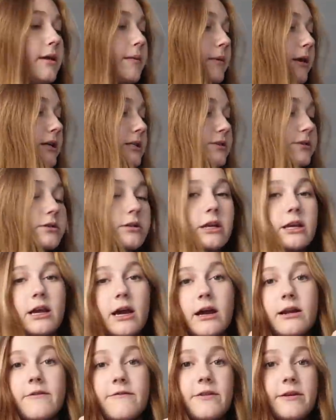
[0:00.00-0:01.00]
These are really
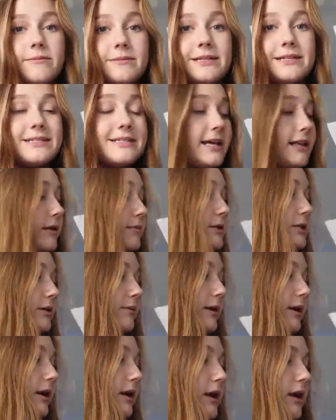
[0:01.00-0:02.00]
kind of them to send them to
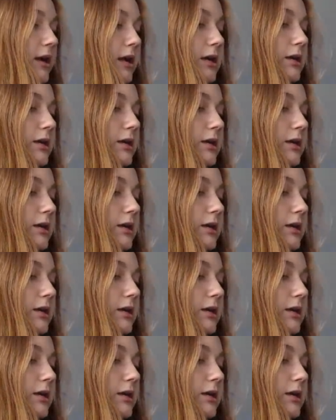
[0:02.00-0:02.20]
me,